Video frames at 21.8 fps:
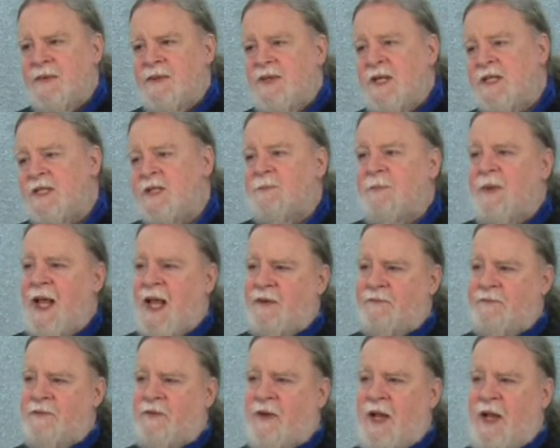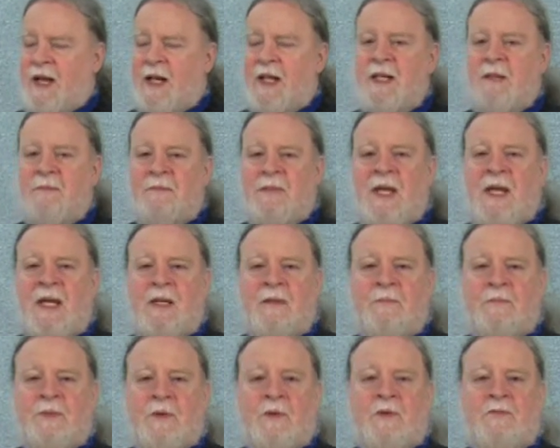this Black Friday
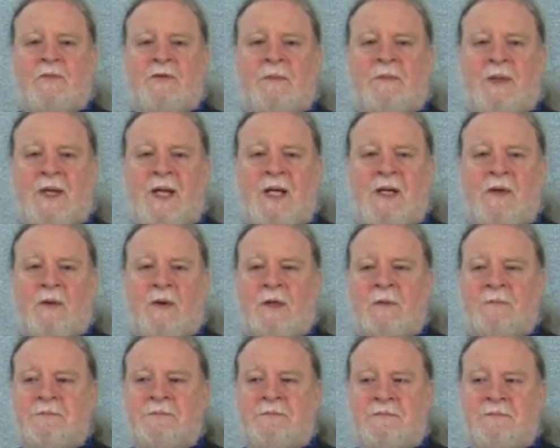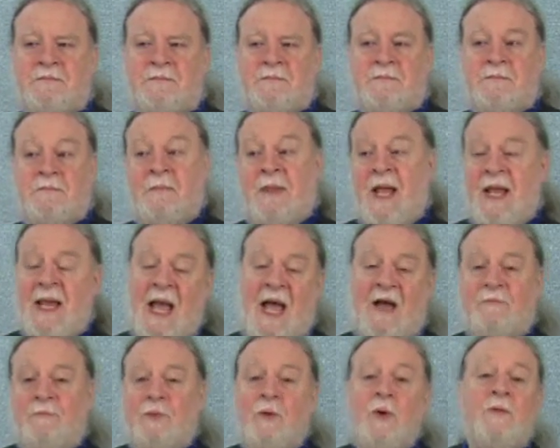may prove to be, or may
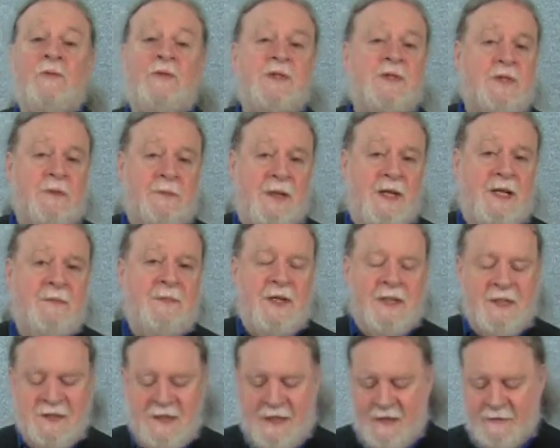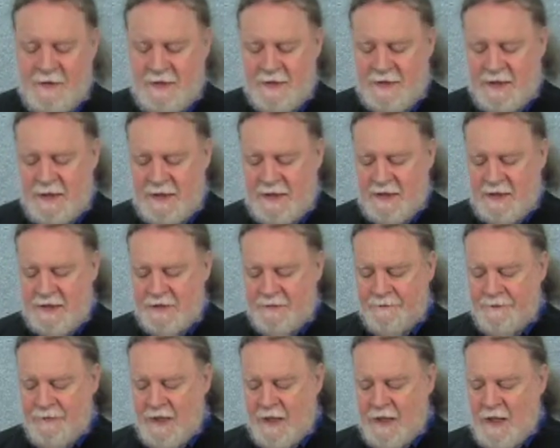have proven to be, by the time you see this,
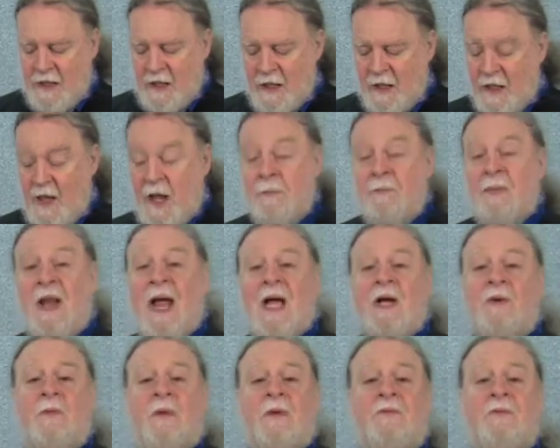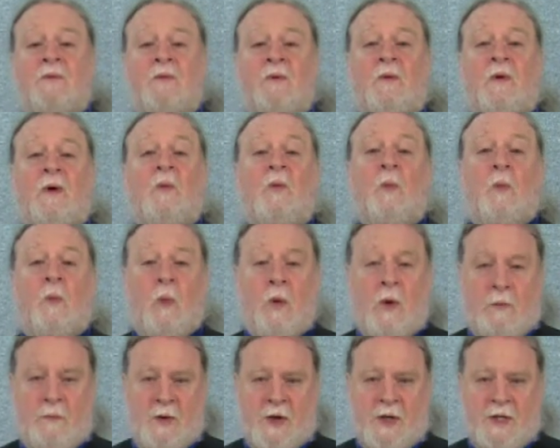a black one for
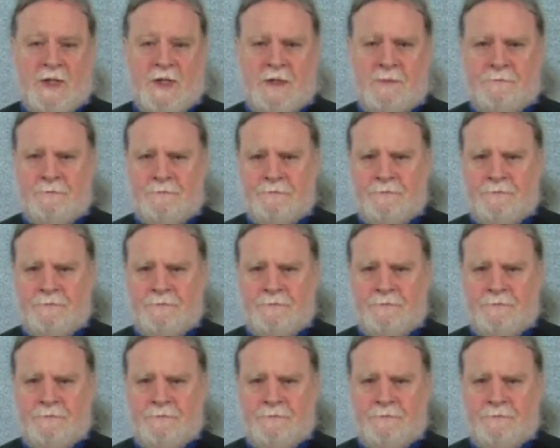Walmart.